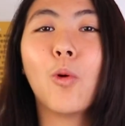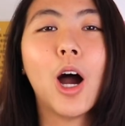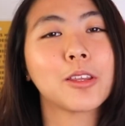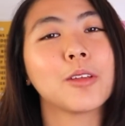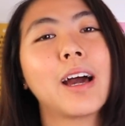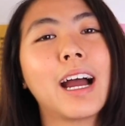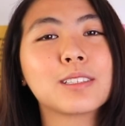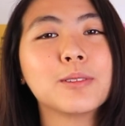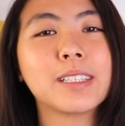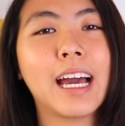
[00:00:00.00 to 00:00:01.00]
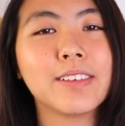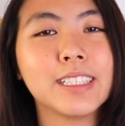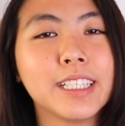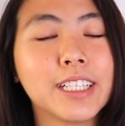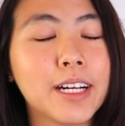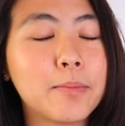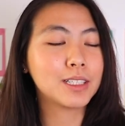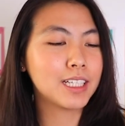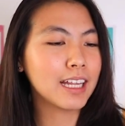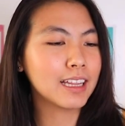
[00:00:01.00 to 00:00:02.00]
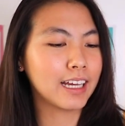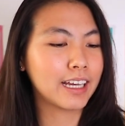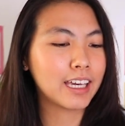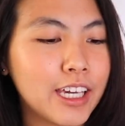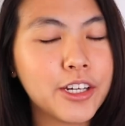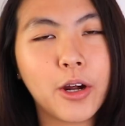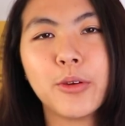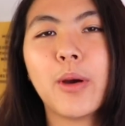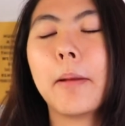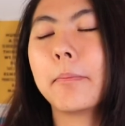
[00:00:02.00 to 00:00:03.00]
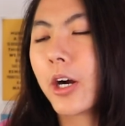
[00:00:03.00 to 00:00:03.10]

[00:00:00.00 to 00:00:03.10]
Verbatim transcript: walk through the high school cafeteria, pretend like, you know, you had